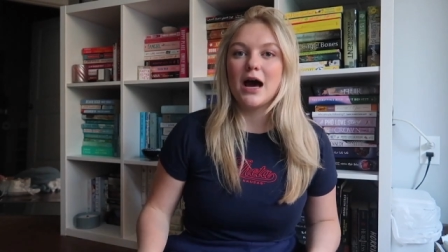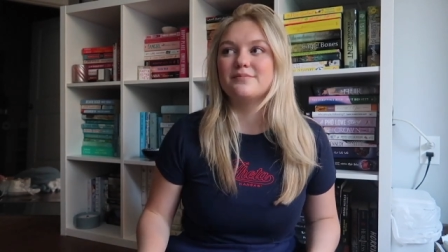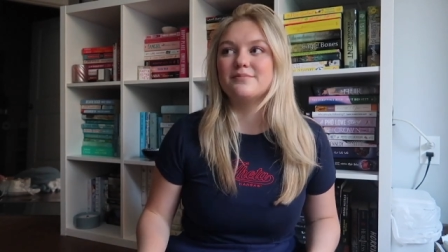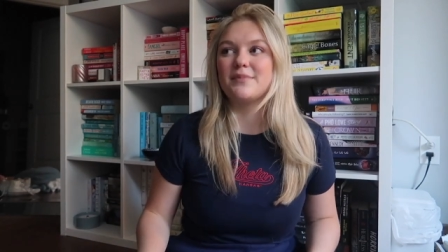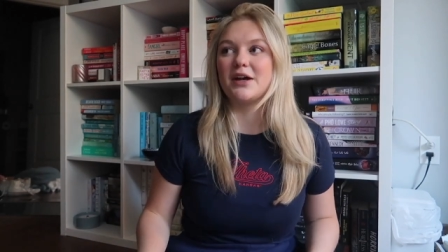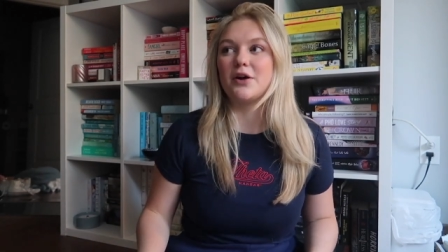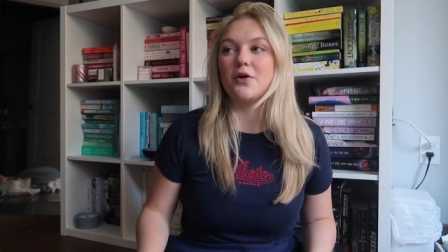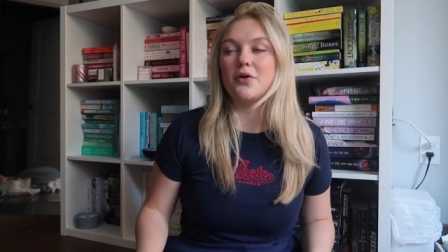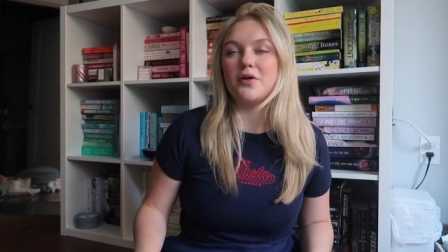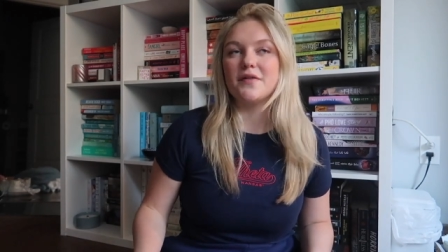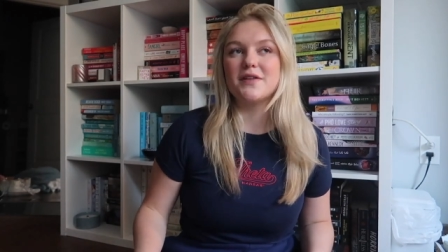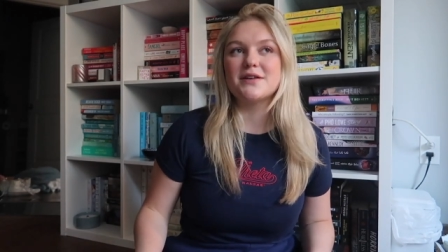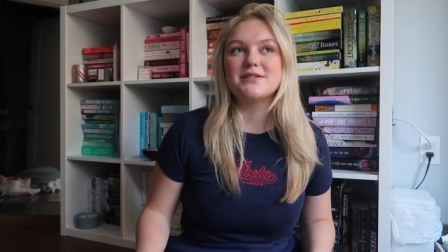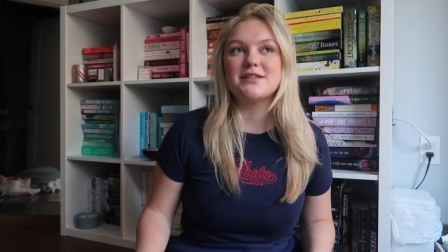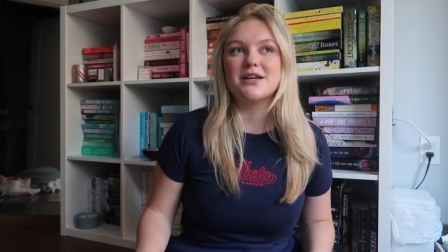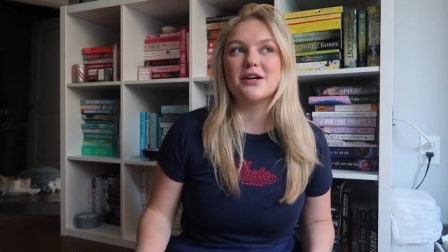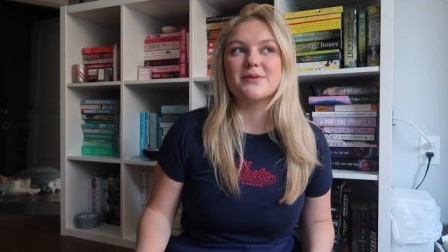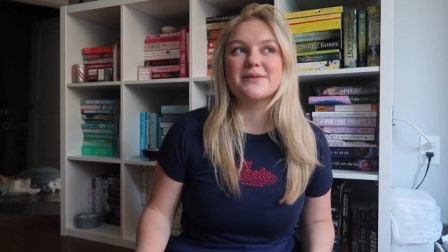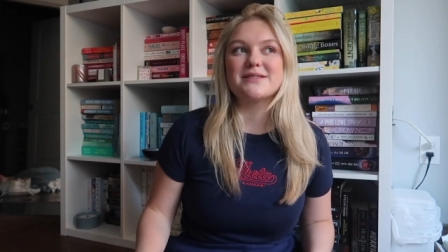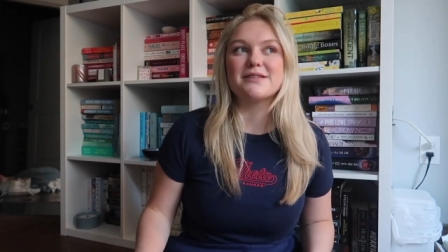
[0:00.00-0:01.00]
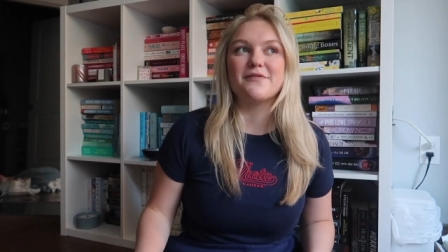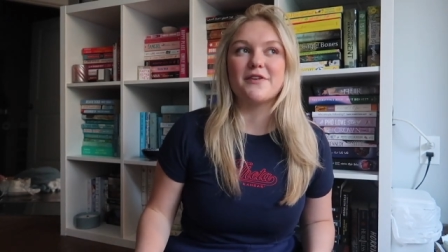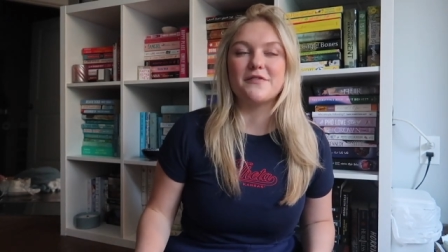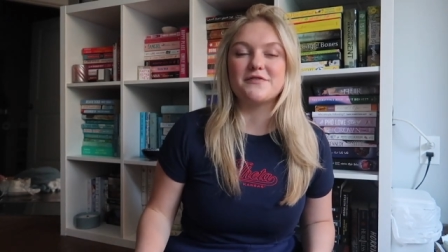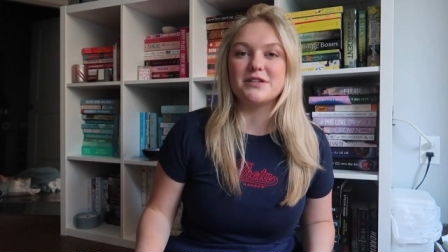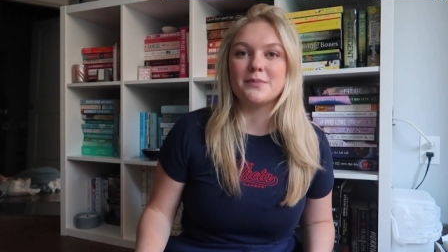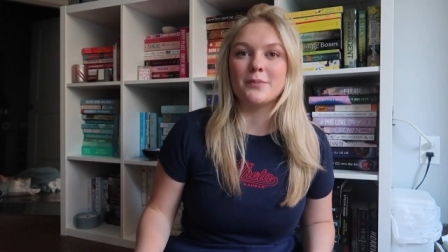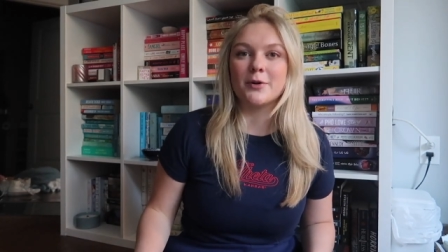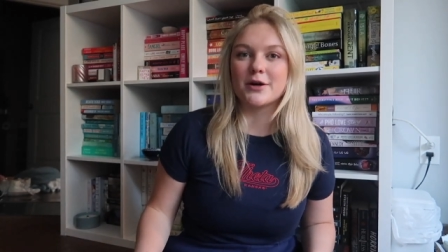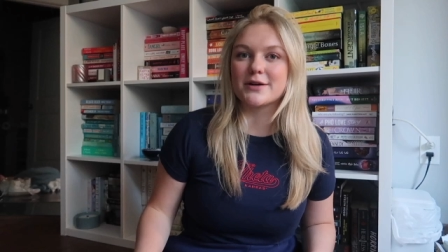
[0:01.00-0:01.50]
My goal this year was
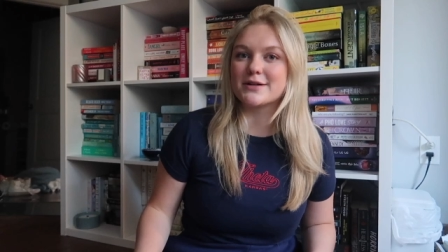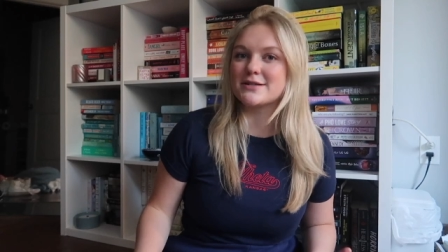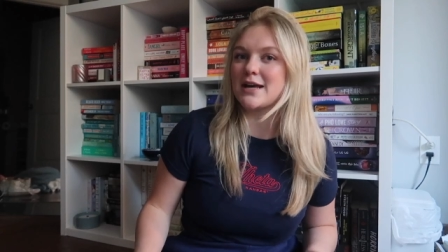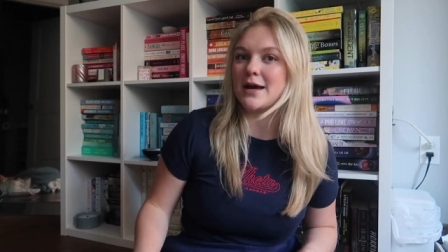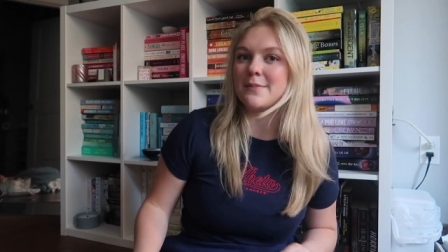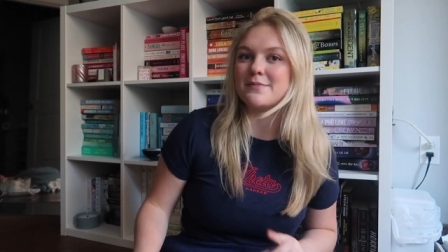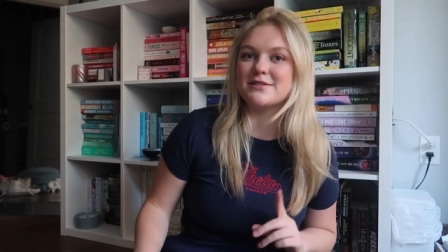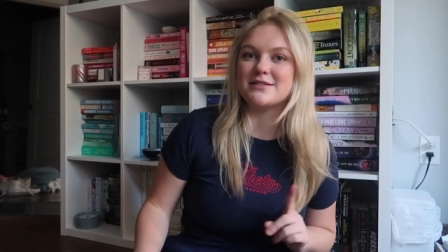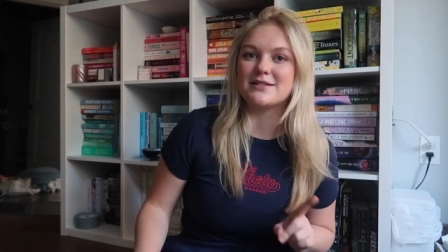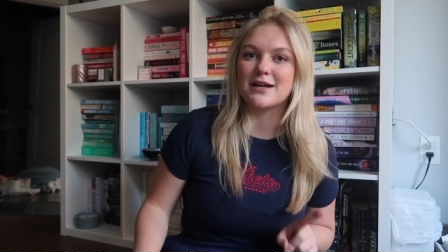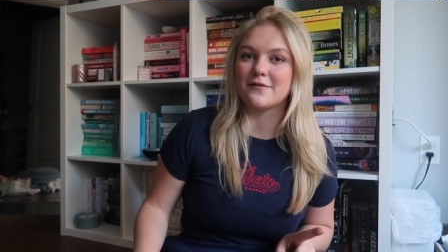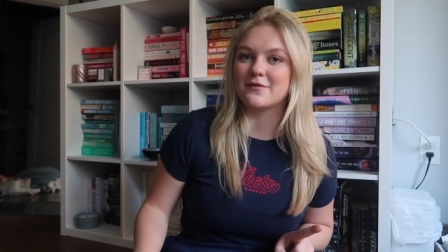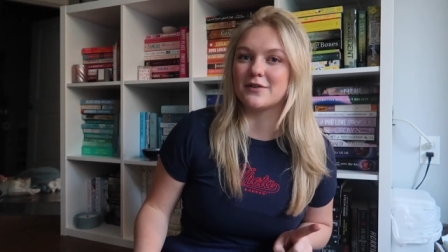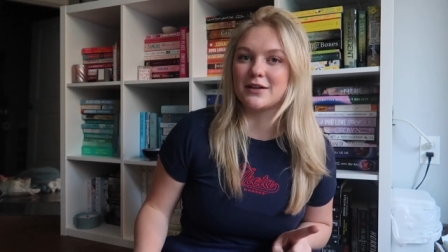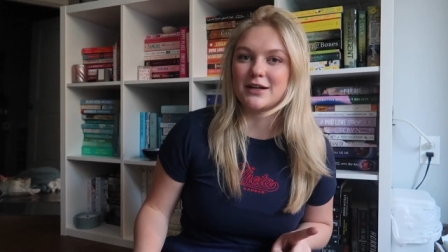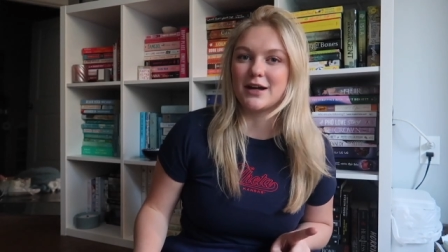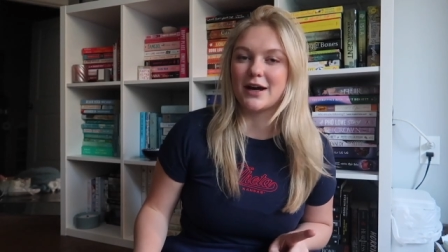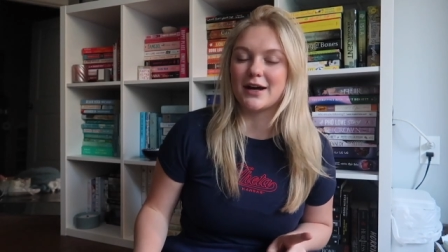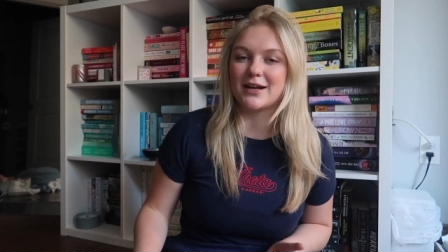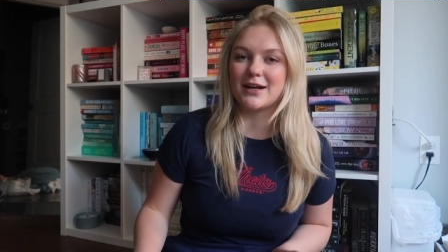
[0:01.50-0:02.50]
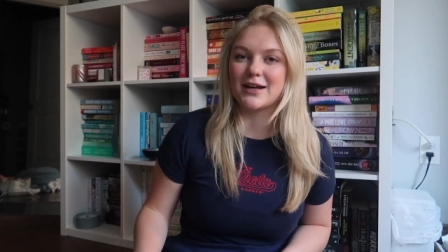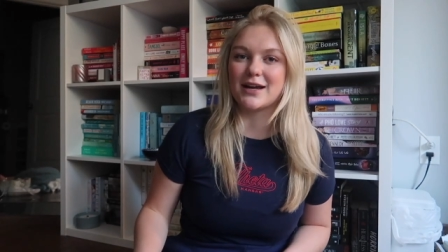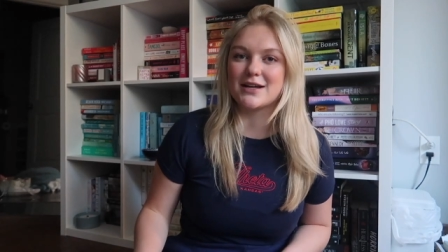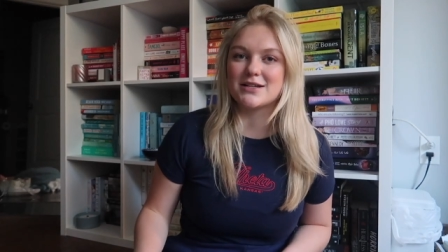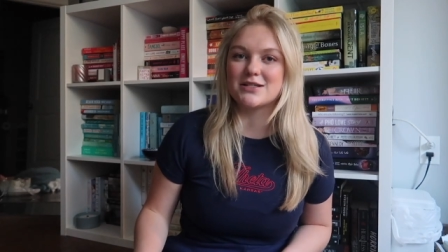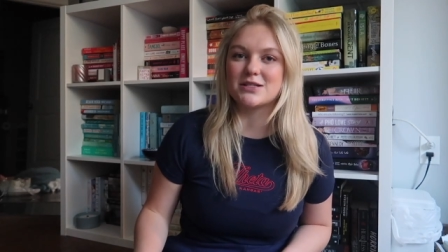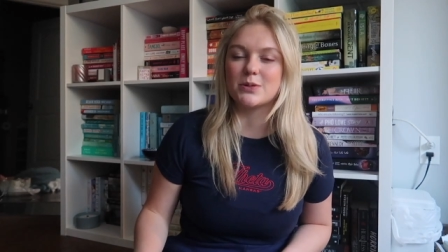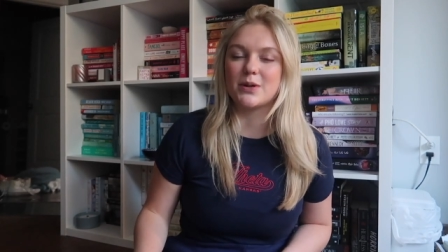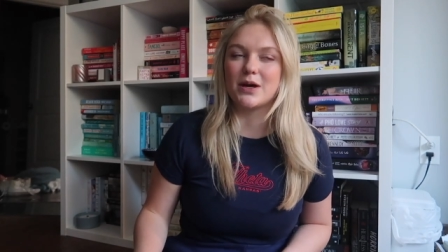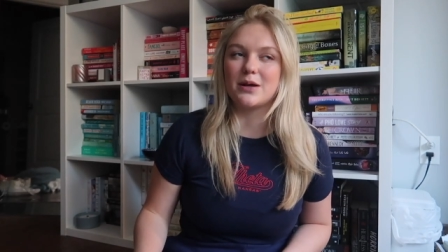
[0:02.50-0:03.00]
50 books. I'm definitely not going to
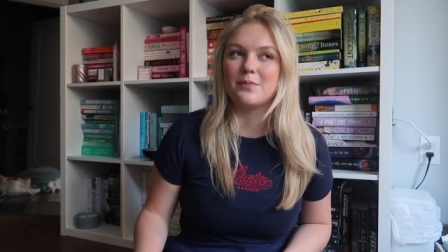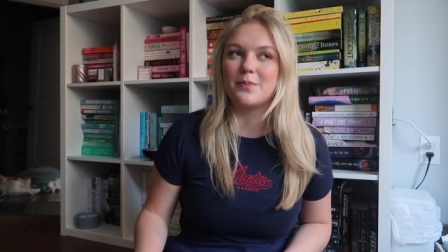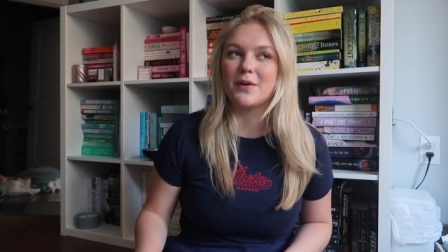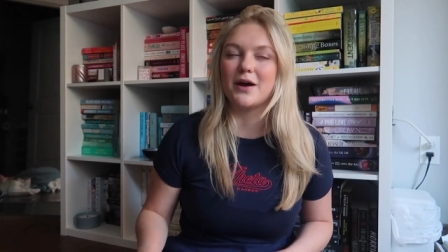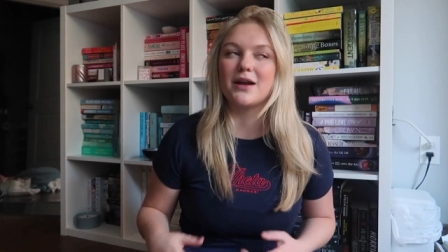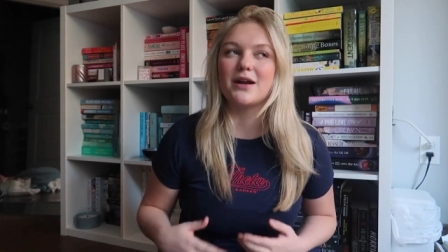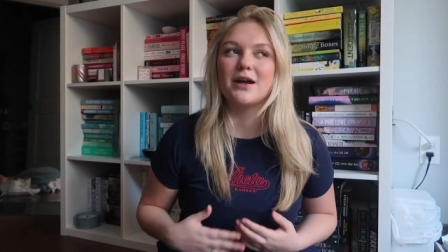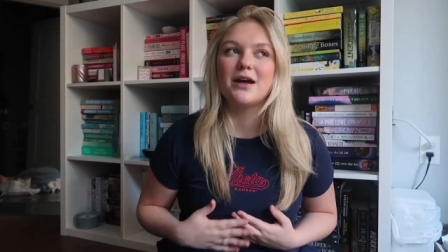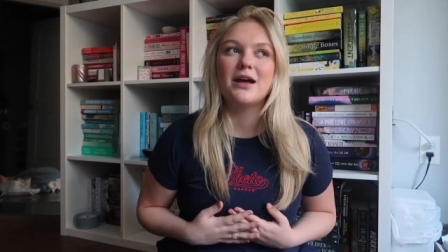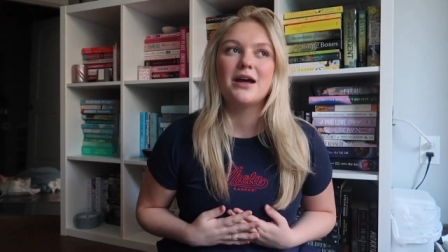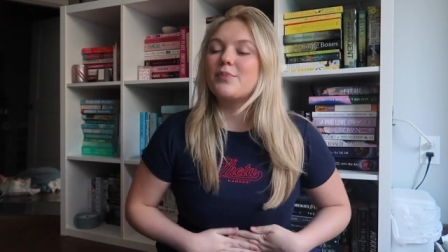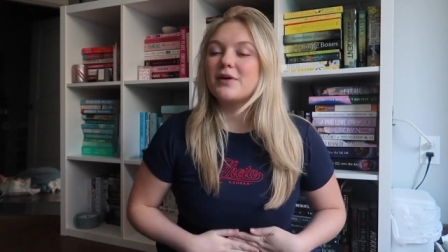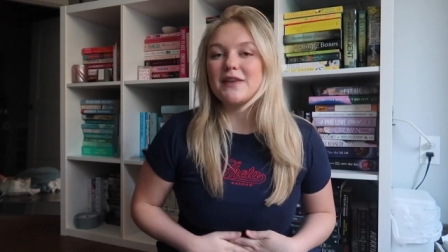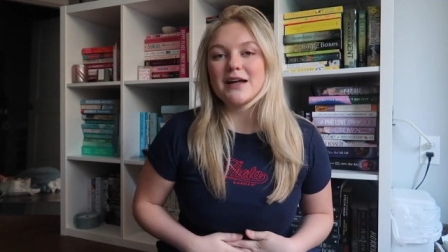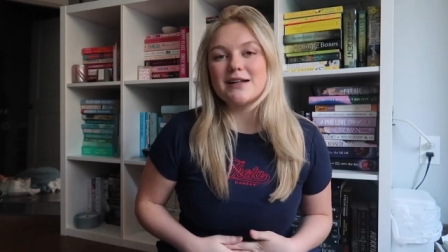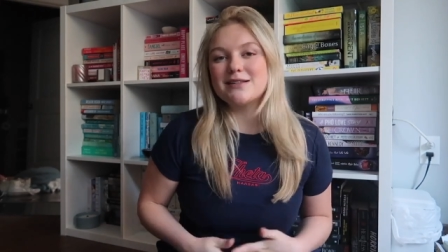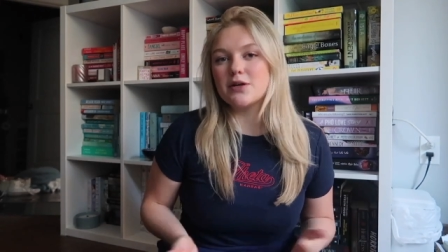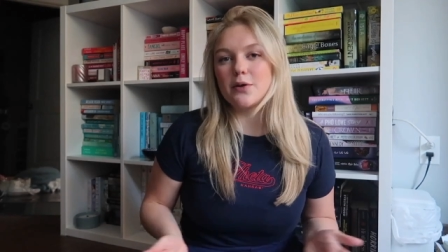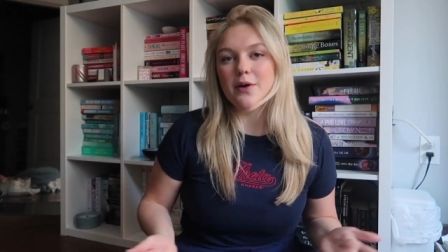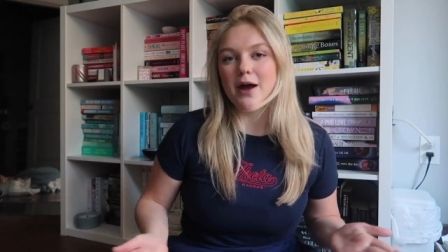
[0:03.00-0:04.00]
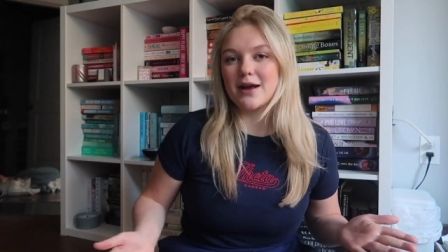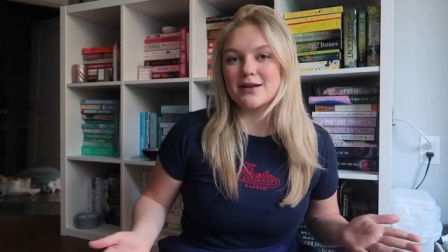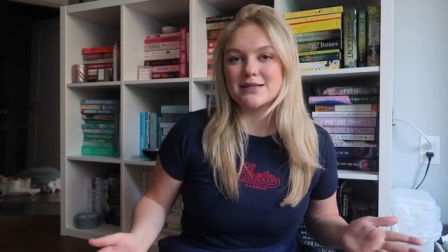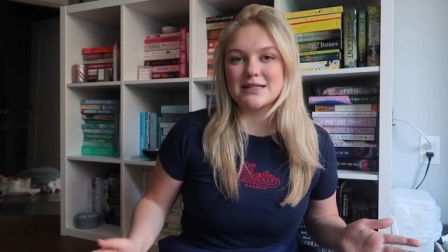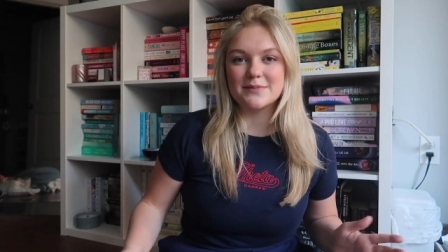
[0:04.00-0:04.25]
get to it, but that's okay.